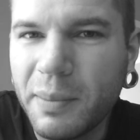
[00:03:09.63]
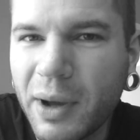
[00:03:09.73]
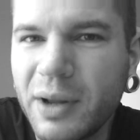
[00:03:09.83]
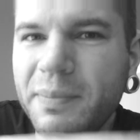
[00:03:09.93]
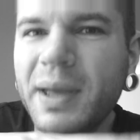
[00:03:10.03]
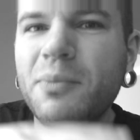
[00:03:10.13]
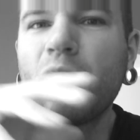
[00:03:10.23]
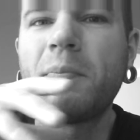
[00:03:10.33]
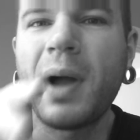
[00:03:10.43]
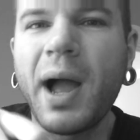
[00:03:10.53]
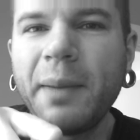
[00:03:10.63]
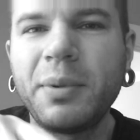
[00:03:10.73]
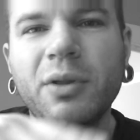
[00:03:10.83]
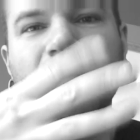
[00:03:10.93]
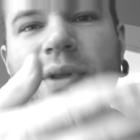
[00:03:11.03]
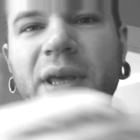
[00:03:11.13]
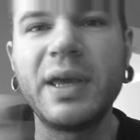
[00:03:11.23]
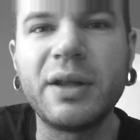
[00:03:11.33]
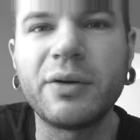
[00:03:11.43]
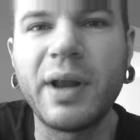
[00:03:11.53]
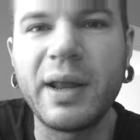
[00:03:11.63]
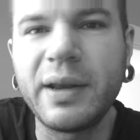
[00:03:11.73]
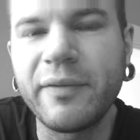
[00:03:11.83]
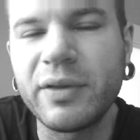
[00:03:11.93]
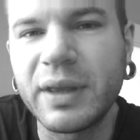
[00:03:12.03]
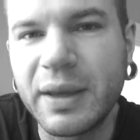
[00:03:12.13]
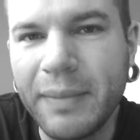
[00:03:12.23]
about it being more popular with the internet and everything.